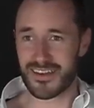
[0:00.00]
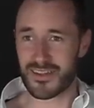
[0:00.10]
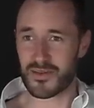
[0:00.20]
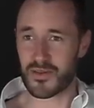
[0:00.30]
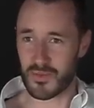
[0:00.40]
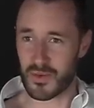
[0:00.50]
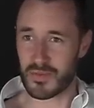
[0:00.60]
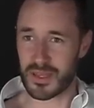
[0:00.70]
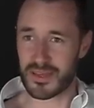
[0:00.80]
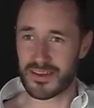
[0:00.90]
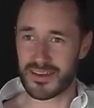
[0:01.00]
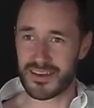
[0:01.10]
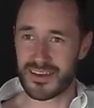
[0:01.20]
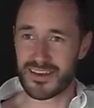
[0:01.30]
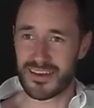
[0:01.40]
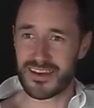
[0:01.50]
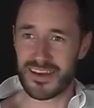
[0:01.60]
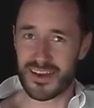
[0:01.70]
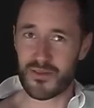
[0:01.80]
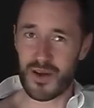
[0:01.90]
thought it would be
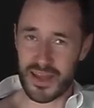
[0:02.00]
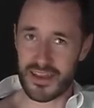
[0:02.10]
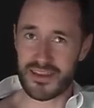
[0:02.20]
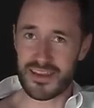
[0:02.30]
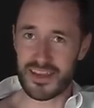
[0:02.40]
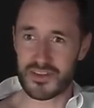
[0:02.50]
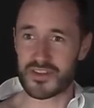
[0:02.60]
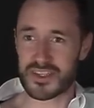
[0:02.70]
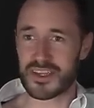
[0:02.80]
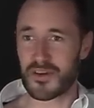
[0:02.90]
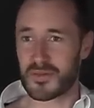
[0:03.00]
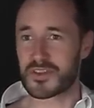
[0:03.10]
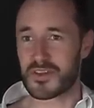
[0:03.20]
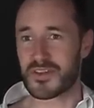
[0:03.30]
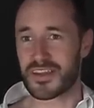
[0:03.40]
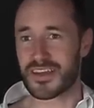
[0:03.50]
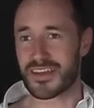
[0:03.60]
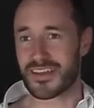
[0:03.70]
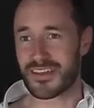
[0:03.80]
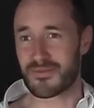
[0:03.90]
quite an interesting opportunity,
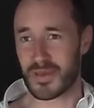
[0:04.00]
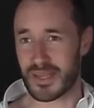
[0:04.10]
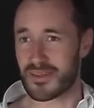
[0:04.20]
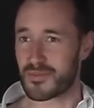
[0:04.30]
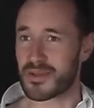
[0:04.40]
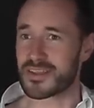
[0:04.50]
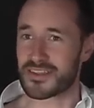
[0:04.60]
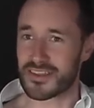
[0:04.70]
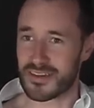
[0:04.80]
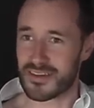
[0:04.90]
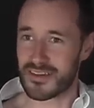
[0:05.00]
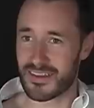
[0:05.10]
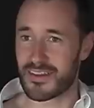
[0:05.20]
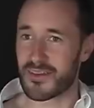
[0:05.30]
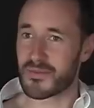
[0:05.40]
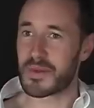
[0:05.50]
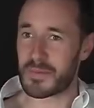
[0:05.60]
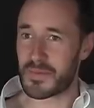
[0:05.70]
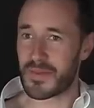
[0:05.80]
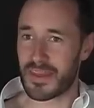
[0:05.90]
being in the police, to,
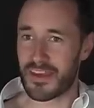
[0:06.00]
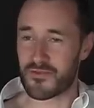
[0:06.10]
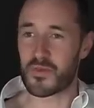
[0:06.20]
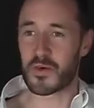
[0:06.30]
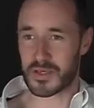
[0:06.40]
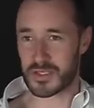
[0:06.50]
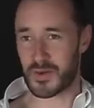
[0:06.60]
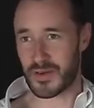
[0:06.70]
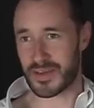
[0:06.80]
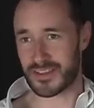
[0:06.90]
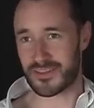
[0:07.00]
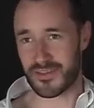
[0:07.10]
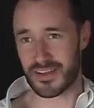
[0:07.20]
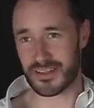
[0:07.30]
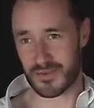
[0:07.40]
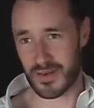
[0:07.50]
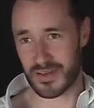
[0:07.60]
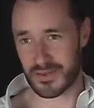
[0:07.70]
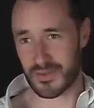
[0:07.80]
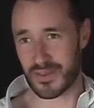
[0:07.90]
have more direct
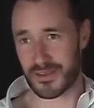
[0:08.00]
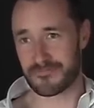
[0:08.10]
experience with it.